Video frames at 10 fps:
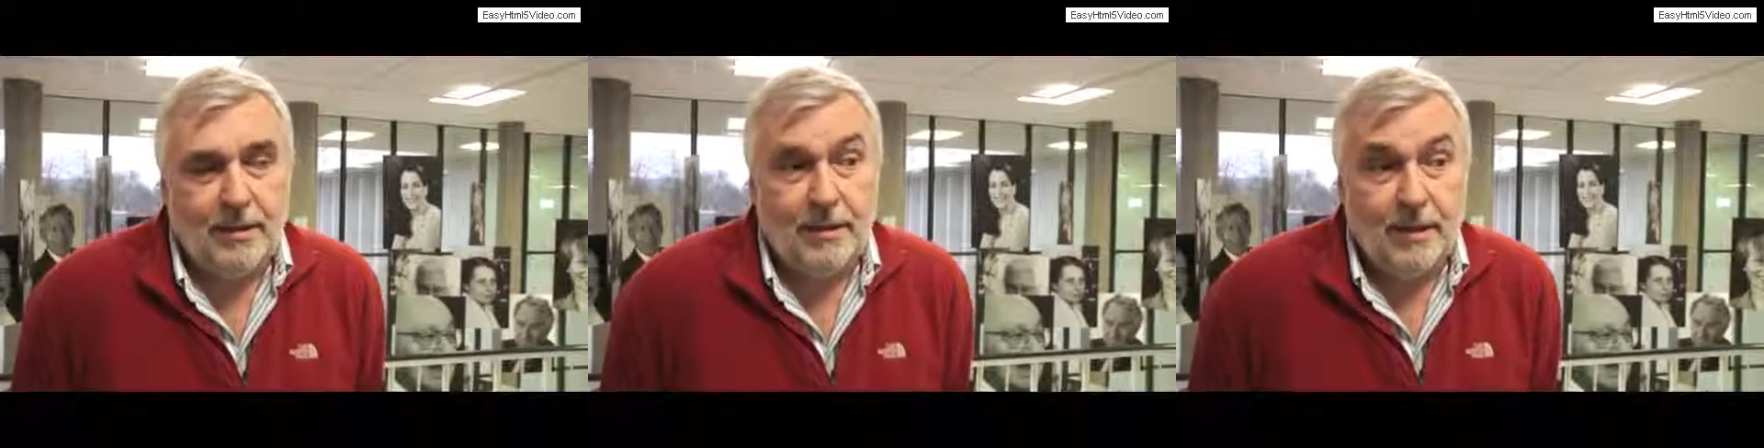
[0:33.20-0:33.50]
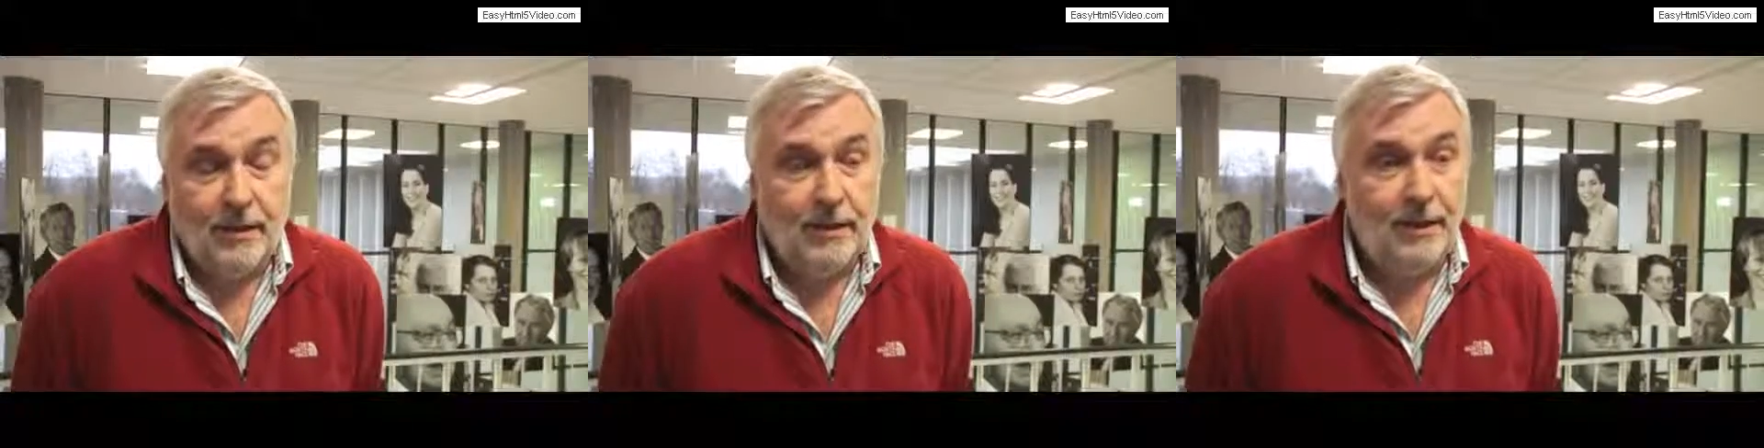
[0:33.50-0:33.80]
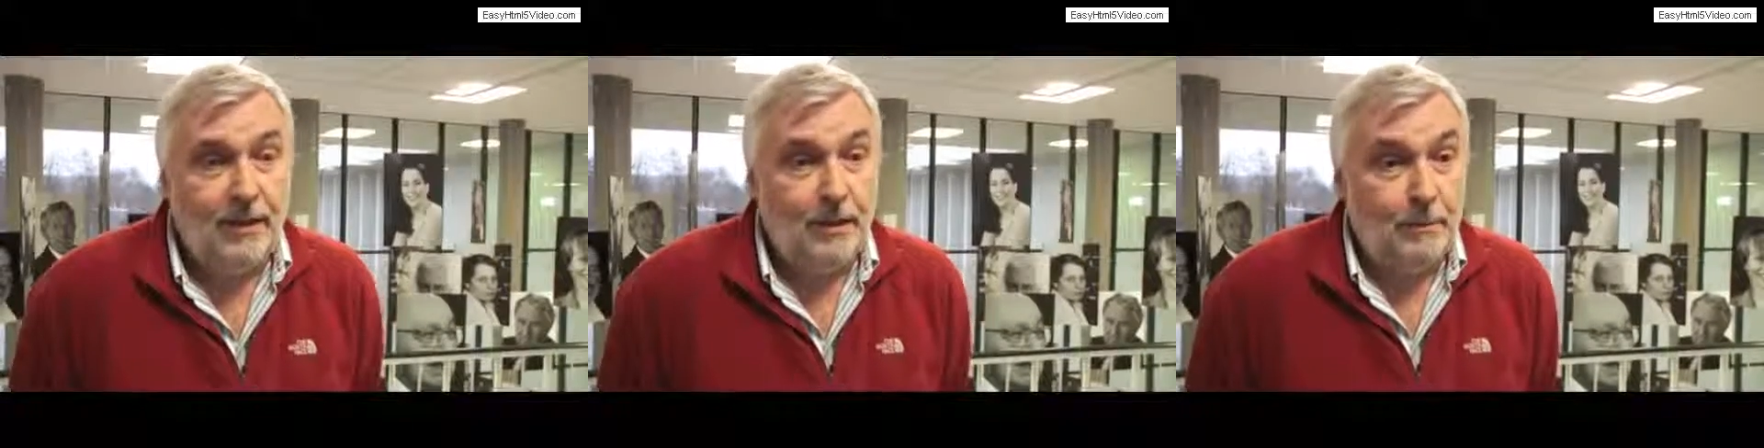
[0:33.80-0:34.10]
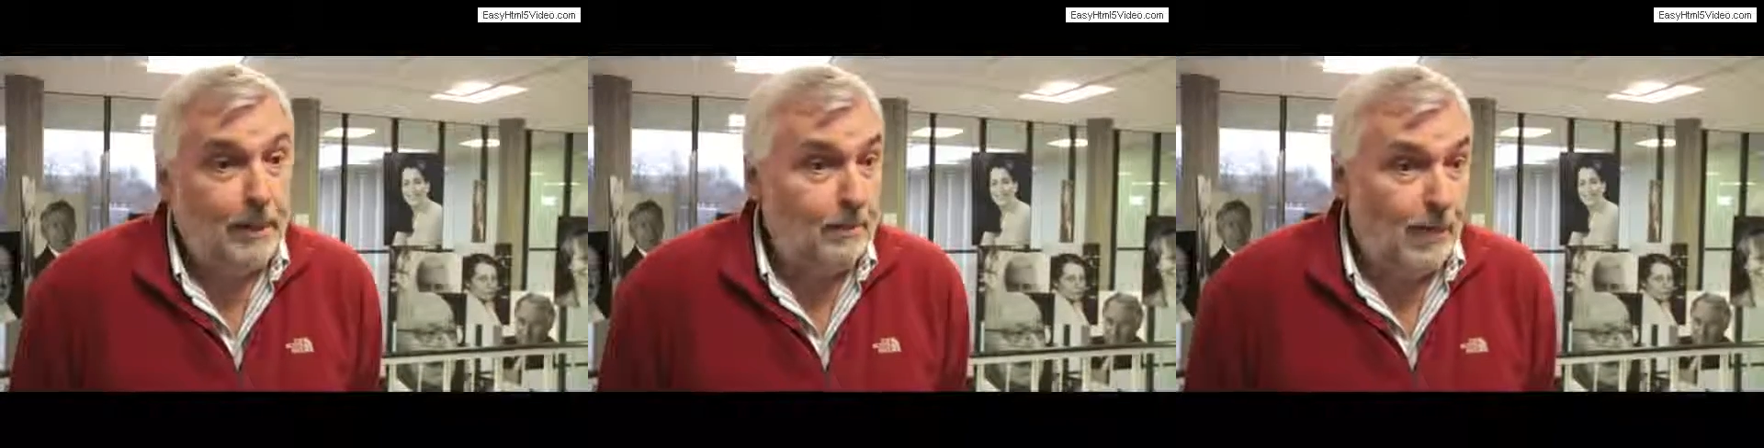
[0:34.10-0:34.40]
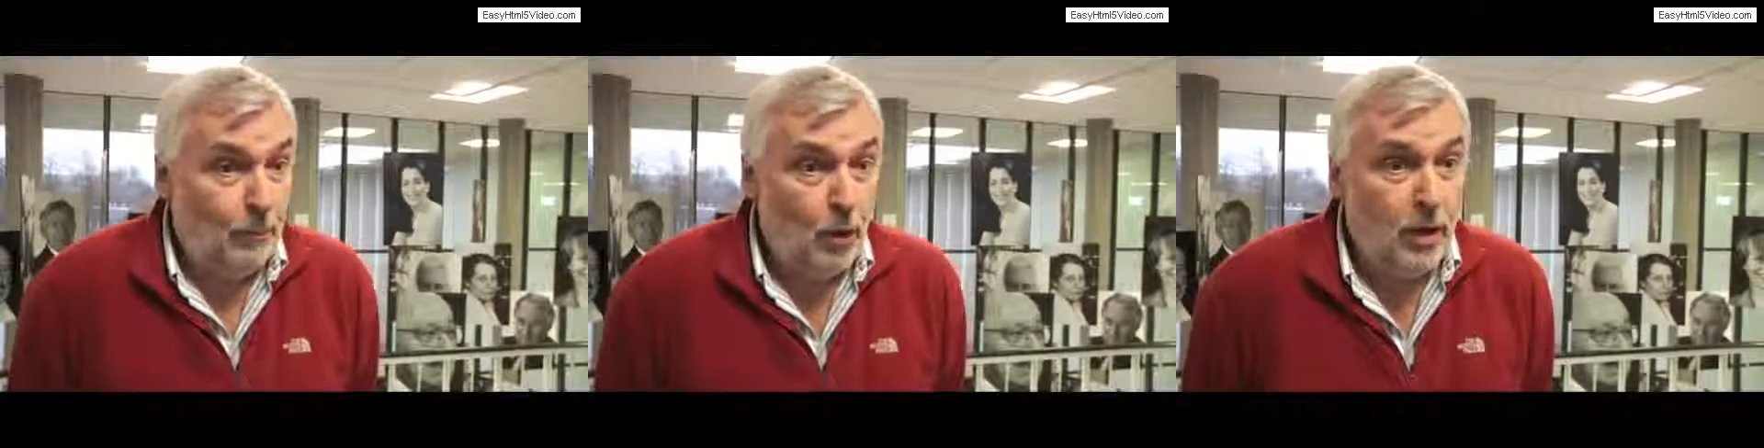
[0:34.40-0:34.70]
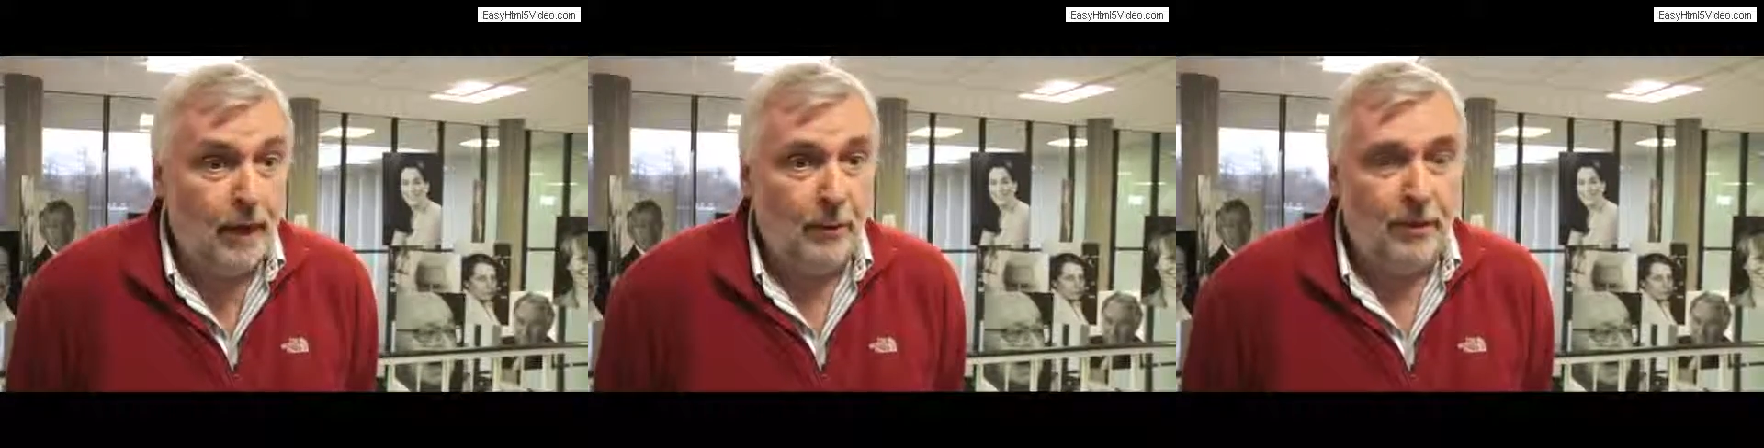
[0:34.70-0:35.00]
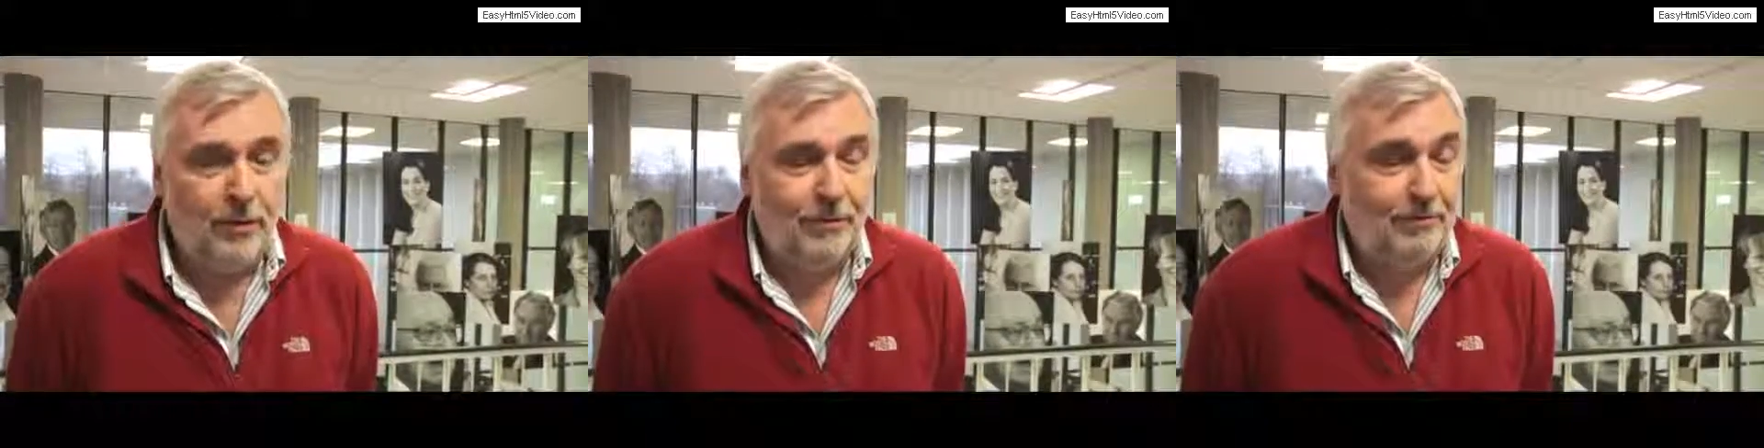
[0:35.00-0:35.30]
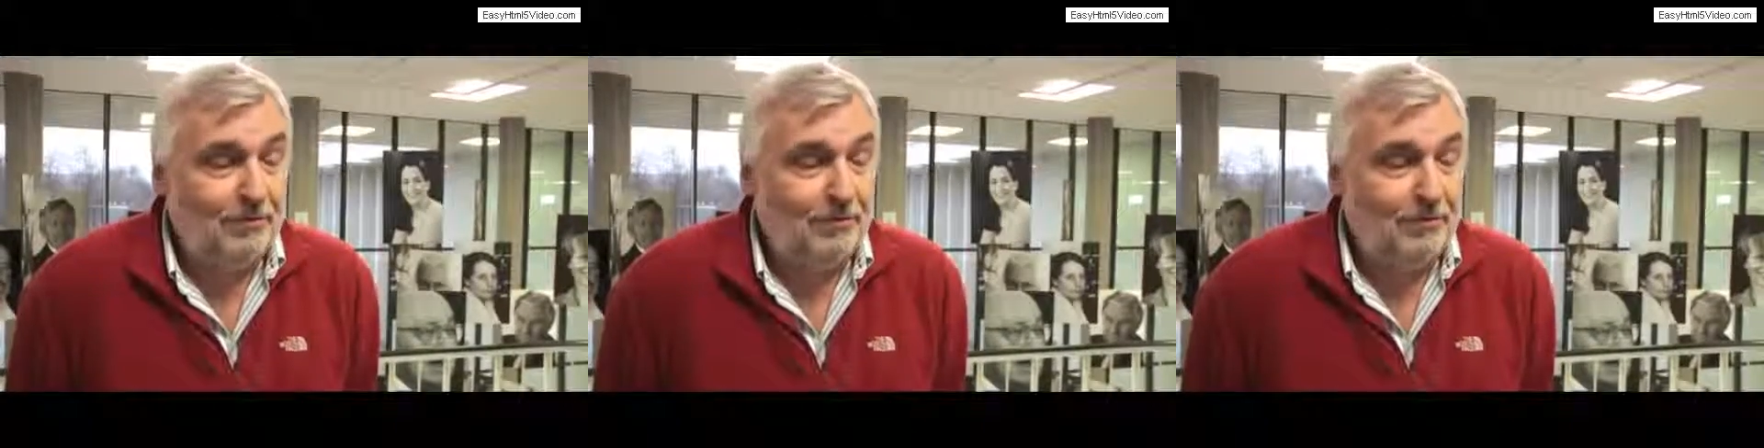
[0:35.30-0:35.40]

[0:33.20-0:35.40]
Certainly the people I'm working with